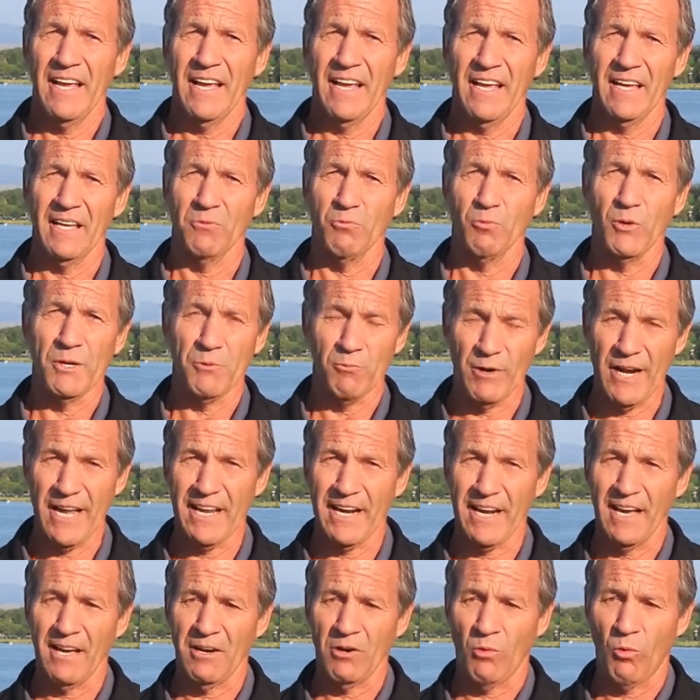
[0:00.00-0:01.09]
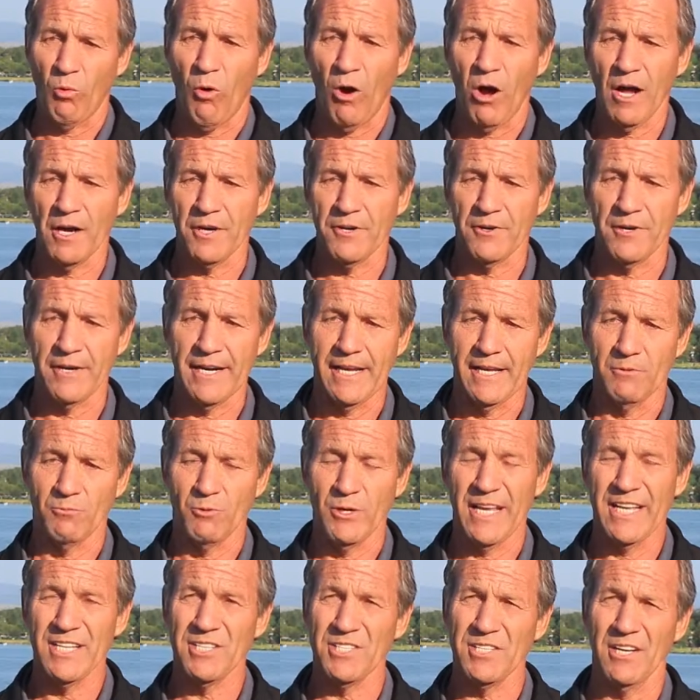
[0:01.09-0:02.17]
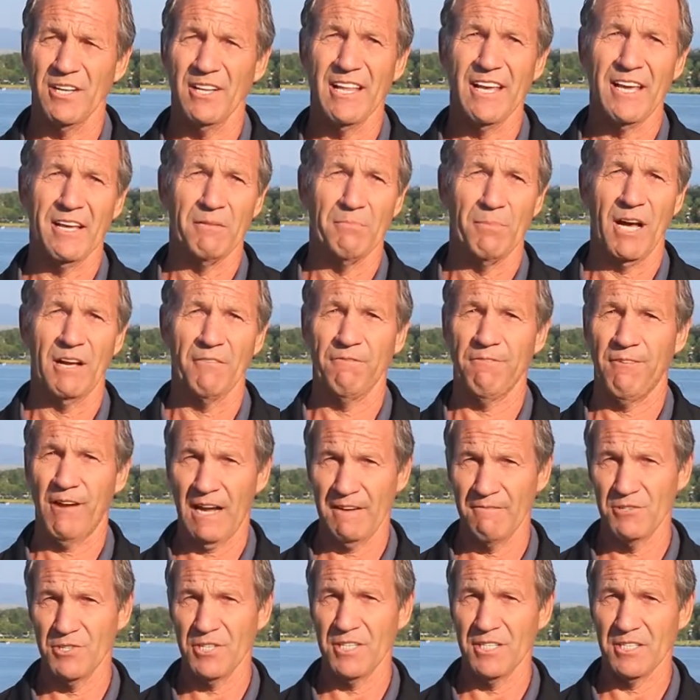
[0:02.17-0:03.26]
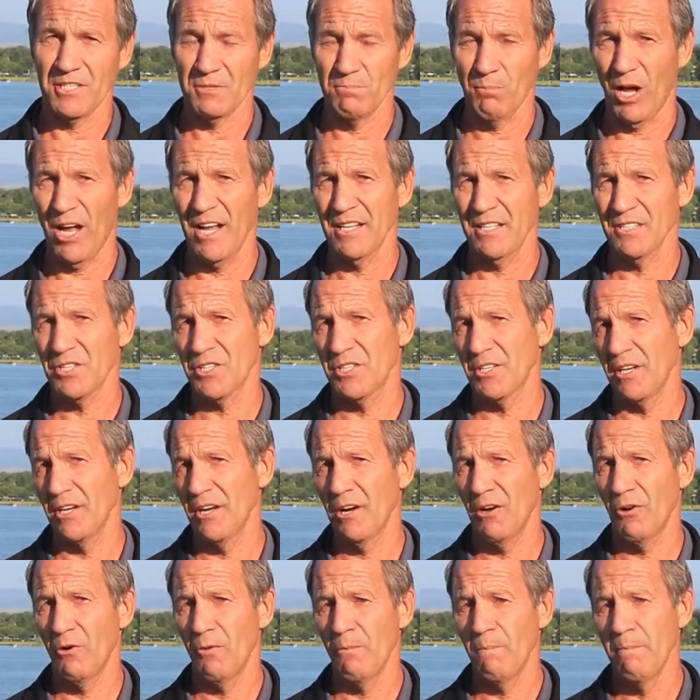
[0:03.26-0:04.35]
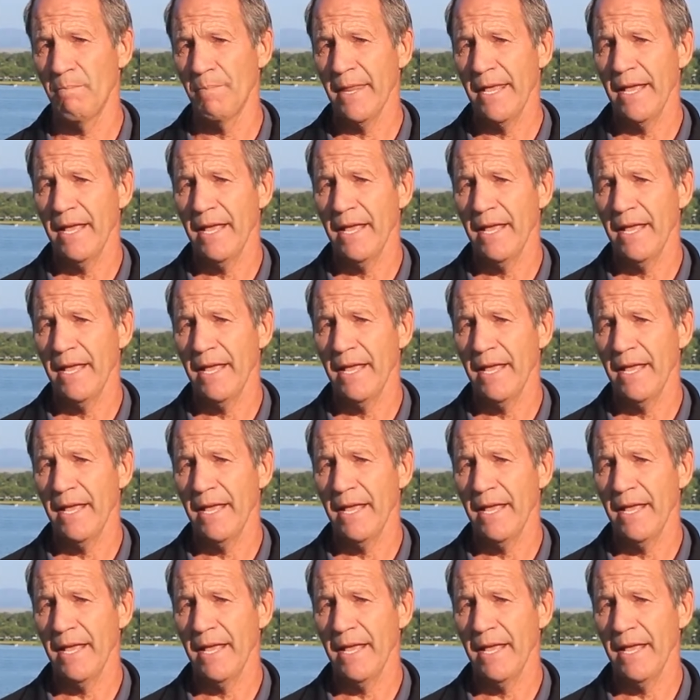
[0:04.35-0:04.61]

And we ran out of water, and we still had about five or six miles to go.